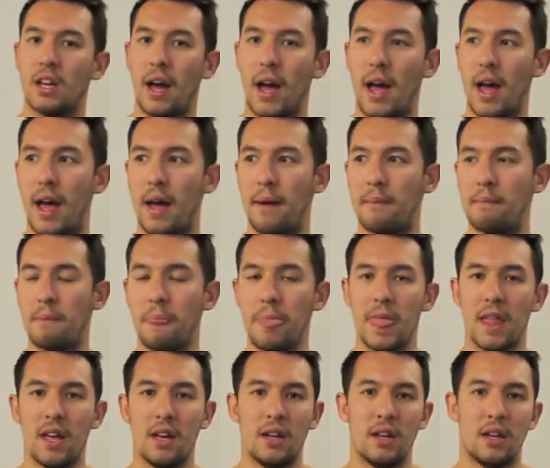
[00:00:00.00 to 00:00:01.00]
And
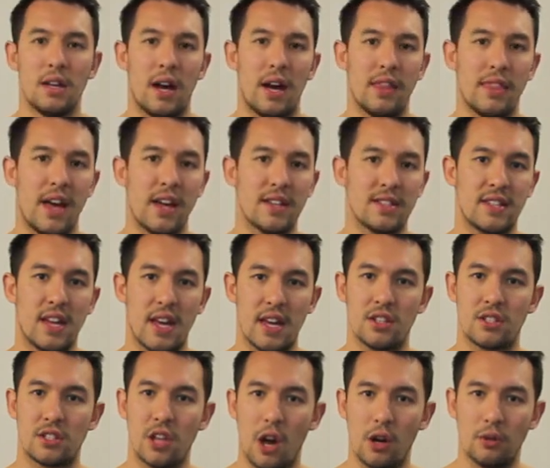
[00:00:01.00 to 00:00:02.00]
that's it.
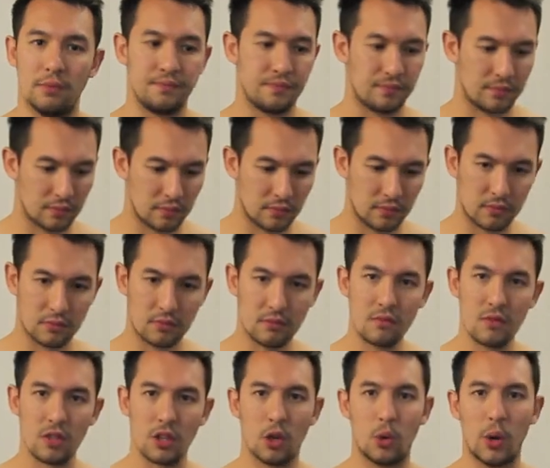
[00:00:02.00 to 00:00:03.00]
So,
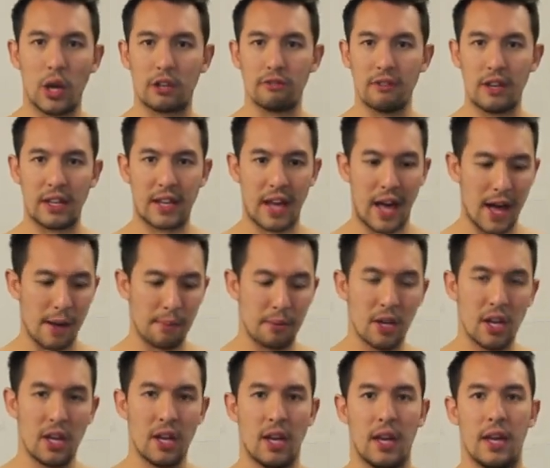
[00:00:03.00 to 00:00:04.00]
quick recap:
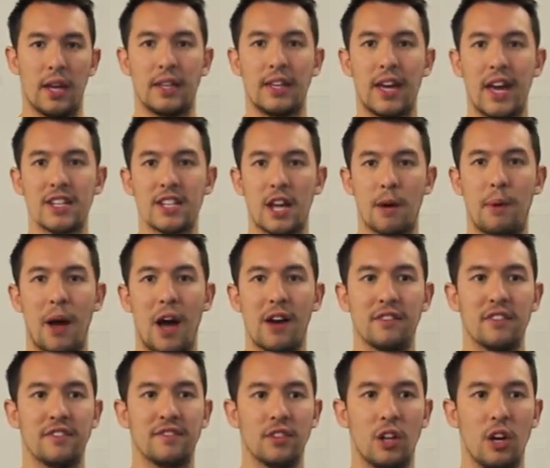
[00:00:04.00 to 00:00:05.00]
engage that
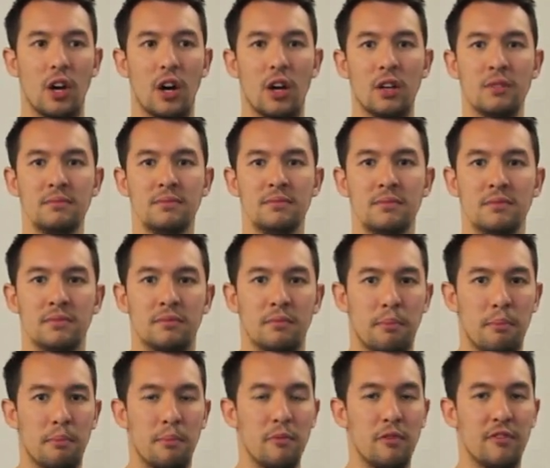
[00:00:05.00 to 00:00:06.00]
pelvic floor,
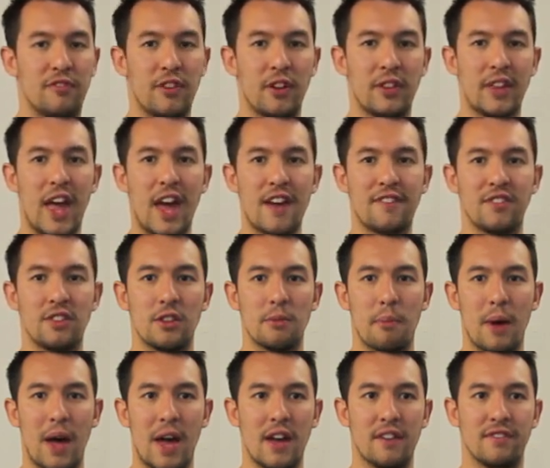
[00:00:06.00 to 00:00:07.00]
fill the air through the
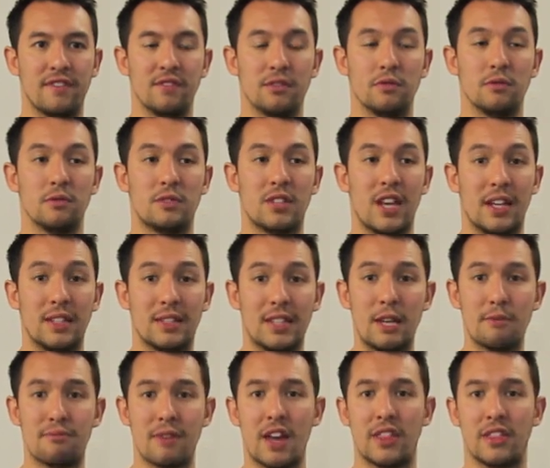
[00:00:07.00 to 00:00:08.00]
breath, take a
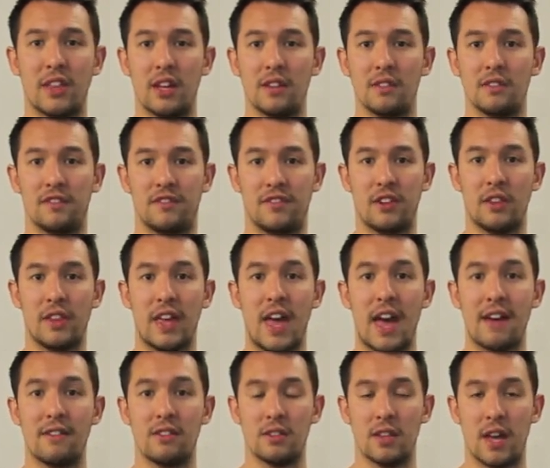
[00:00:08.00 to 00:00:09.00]
deep breath in, fill the
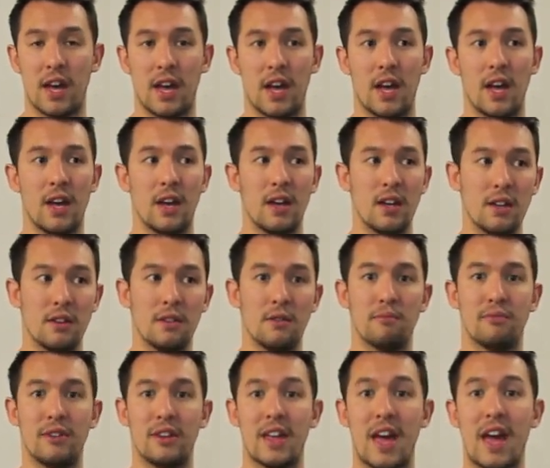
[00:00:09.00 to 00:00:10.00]
air in,
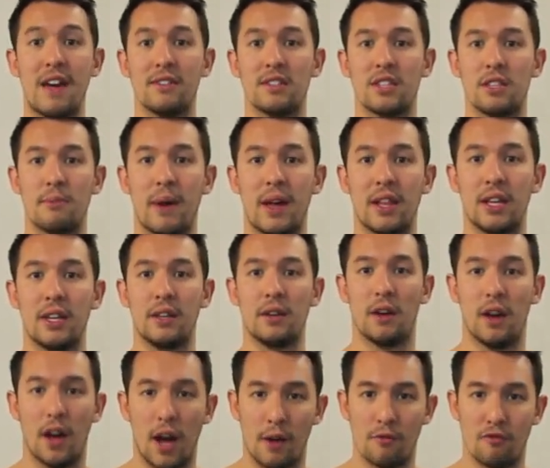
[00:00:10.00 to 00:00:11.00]
breathe air into the
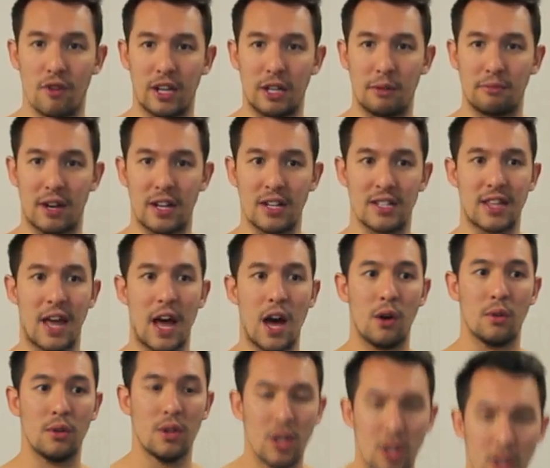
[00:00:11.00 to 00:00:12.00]
belly, and really brace
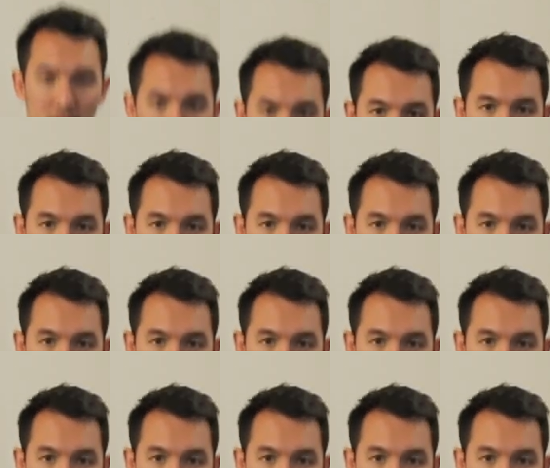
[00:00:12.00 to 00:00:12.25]
down.